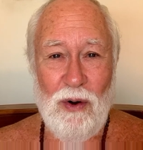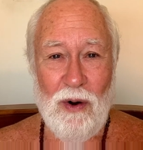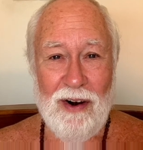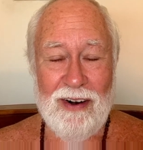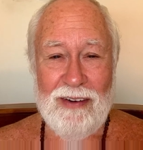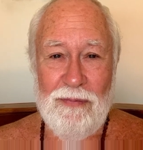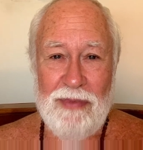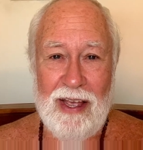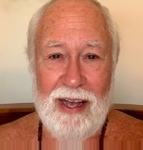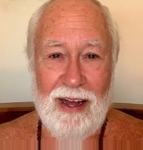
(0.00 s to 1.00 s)
or,
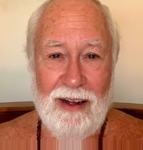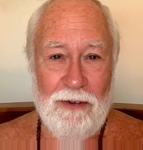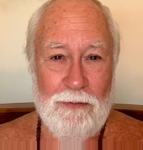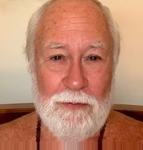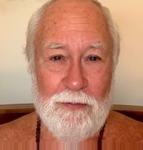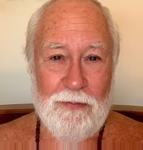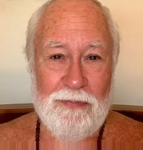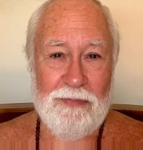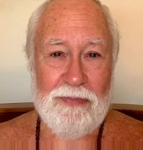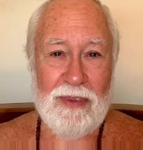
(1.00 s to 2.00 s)
uh,
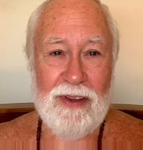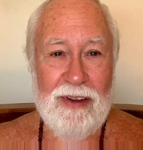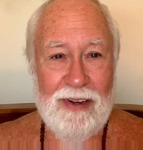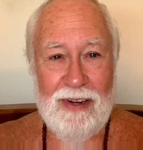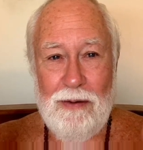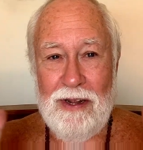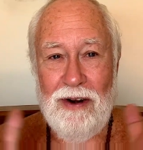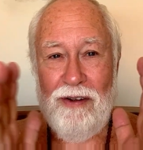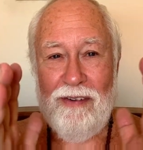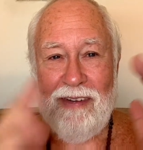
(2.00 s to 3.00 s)
you
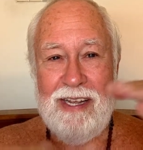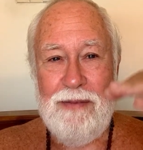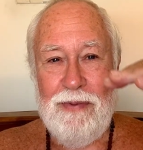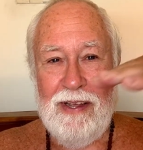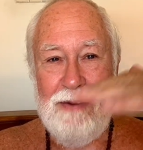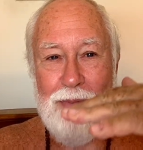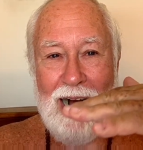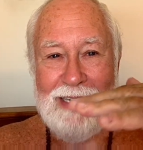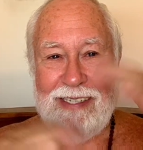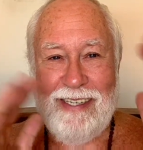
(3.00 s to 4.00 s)
know, keeping it
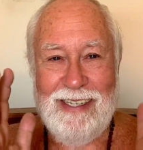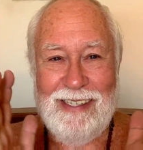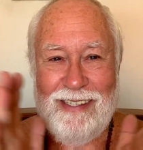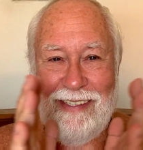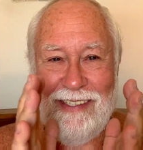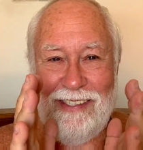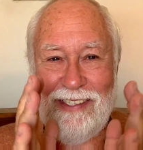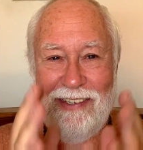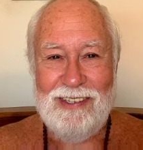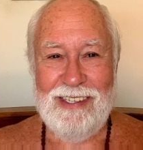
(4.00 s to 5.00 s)
boxed in a
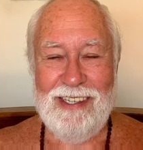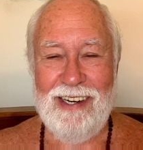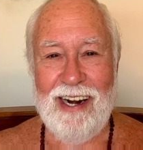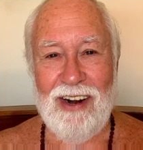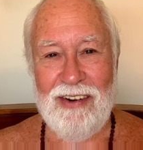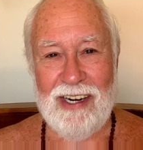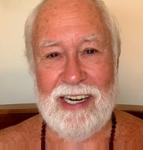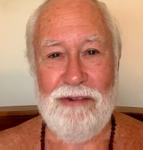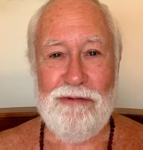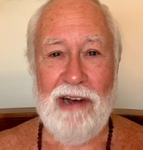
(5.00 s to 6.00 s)
certain little area,
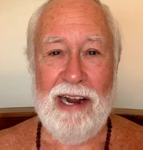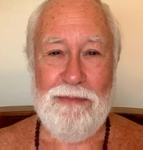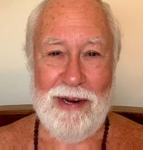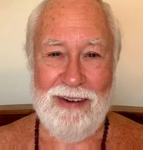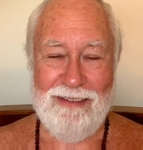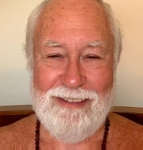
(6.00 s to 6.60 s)
confinement.